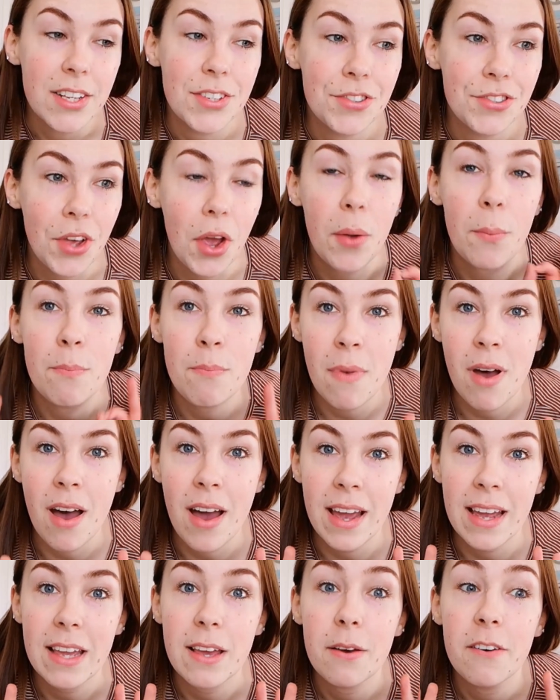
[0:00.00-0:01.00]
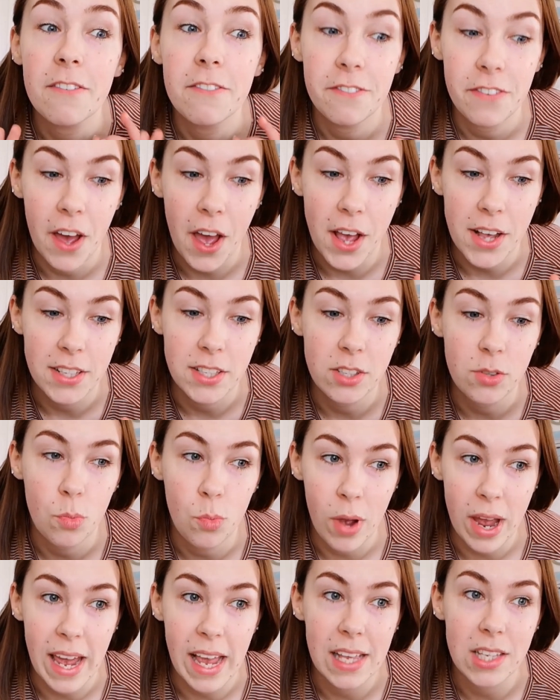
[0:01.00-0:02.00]
So my first
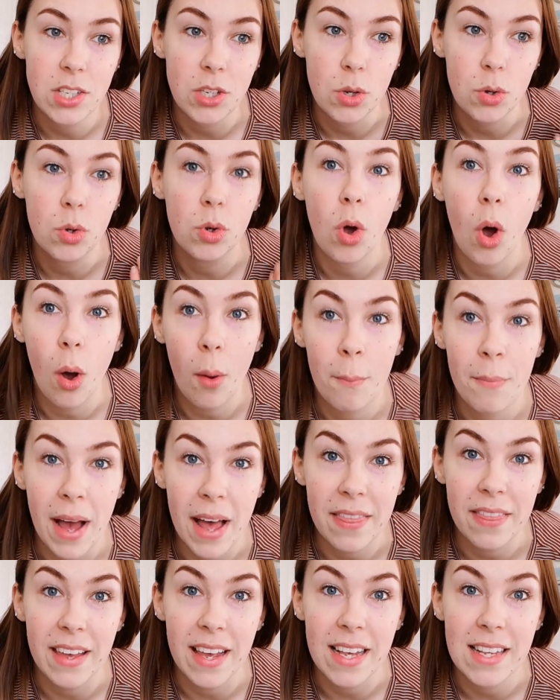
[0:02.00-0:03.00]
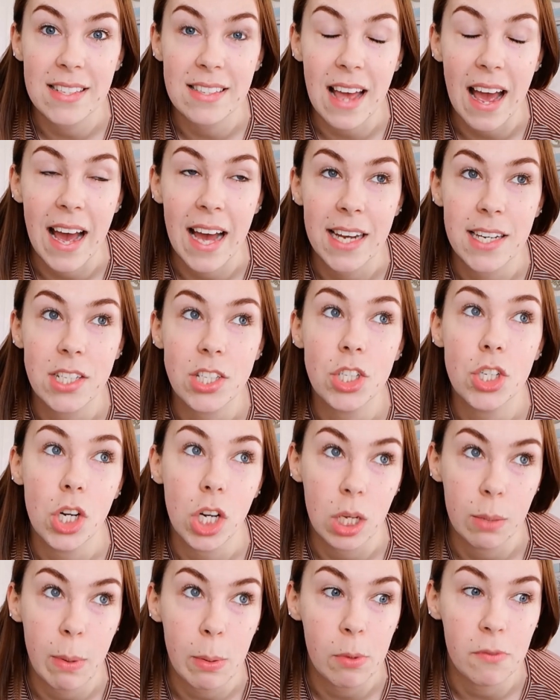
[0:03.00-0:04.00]
way to combat this and to
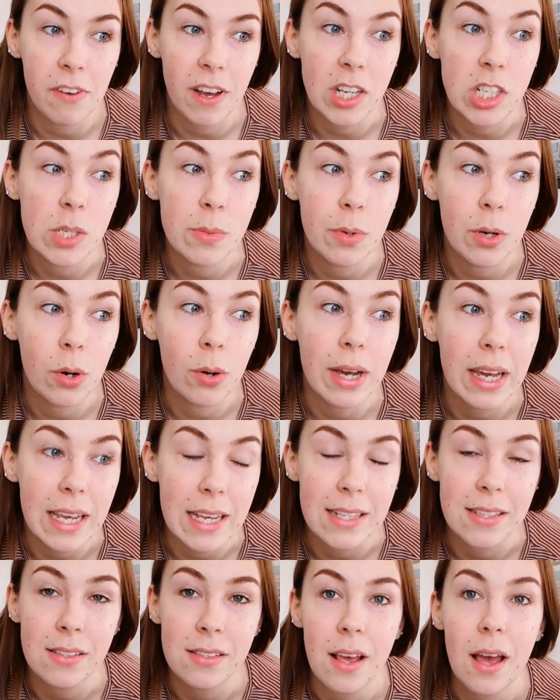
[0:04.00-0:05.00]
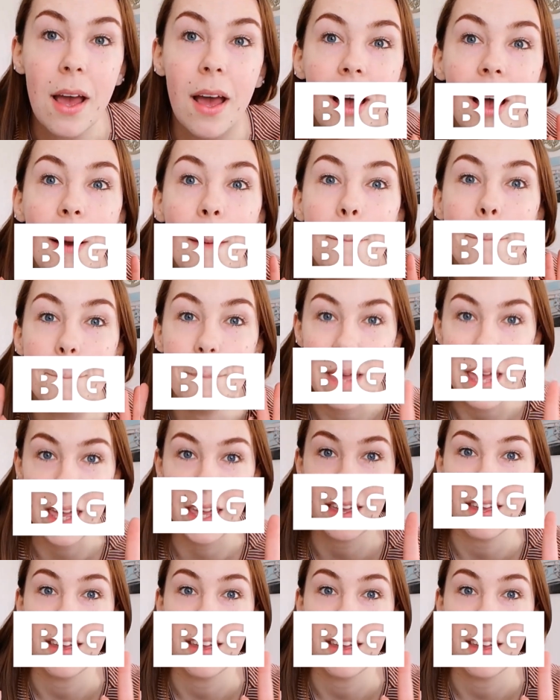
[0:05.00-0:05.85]
look a bit more fashionable is big